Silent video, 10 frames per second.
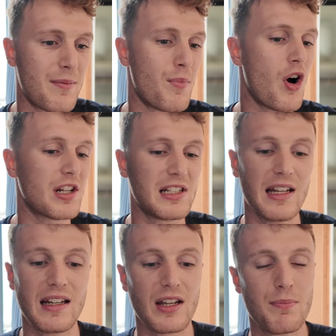and market it
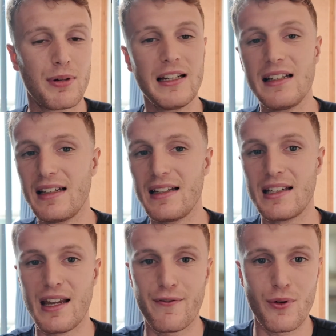in a completely
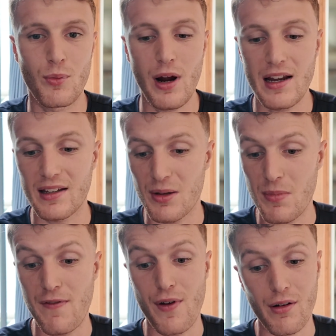different way, and it can
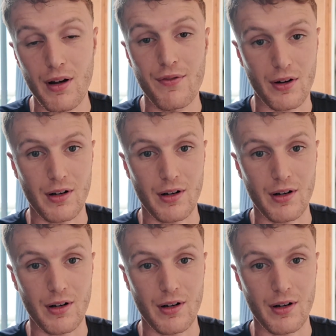be very